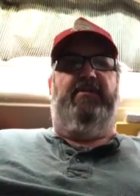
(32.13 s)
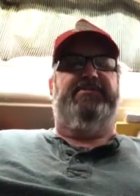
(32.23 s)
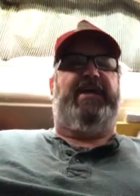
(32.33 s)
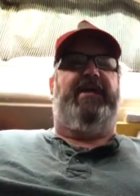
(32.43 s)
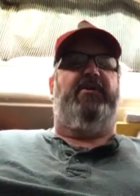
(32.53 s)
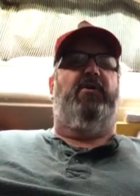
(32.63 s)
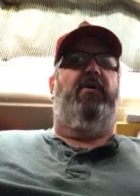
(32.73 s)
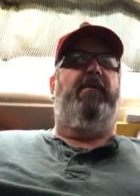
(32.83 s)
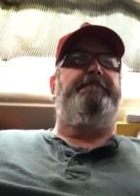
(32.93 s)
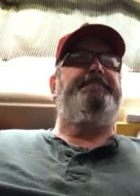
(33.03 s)
so it was kind of
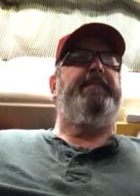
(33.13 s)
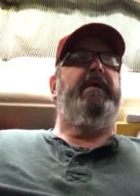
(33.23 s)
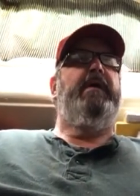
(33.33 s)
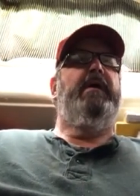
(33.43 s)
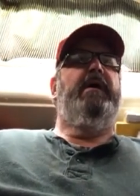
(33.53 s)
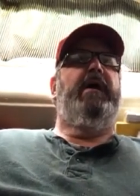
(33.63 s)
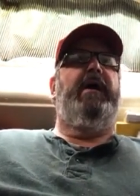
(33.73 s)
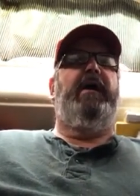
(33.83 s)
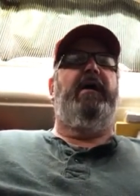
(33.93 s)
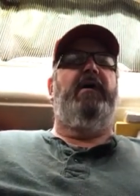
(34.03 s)
cool.
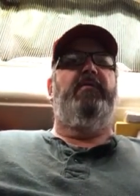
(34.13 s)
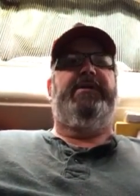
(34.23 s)
Uh,